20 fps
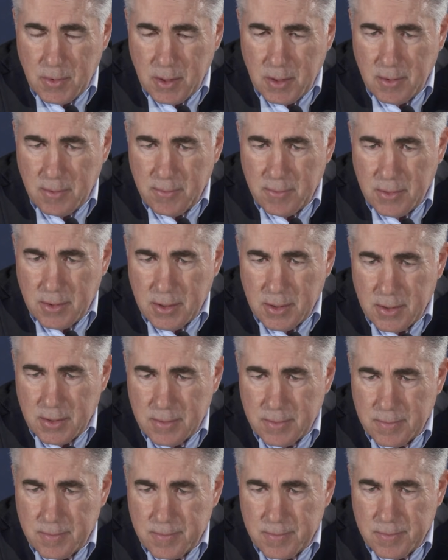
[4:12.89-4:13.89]
of
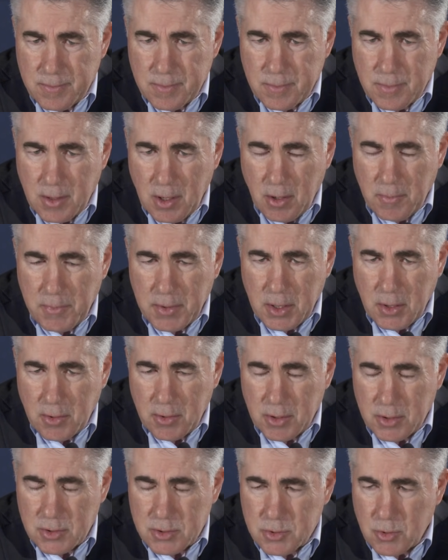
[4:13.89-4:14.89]
the helping out
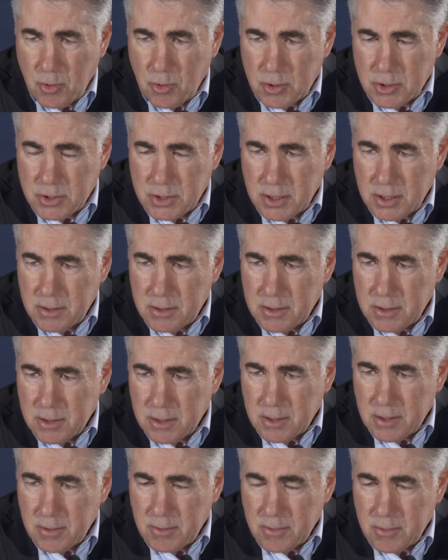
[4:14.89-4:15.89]
on the score sheet
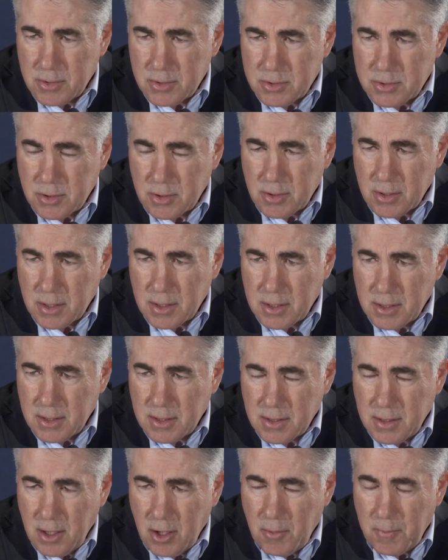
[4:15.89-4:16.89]
would certainly
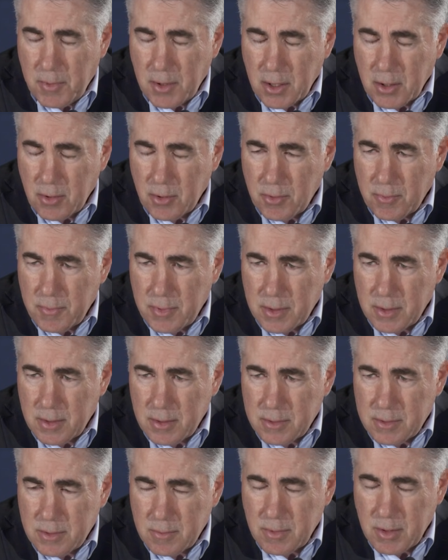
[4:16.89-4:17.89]
help our group
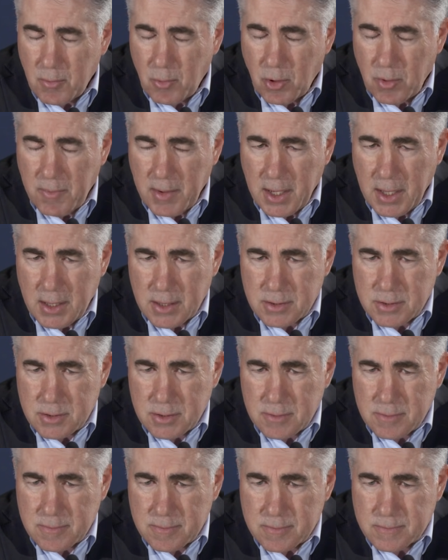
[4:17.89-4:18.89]
to be more balanced.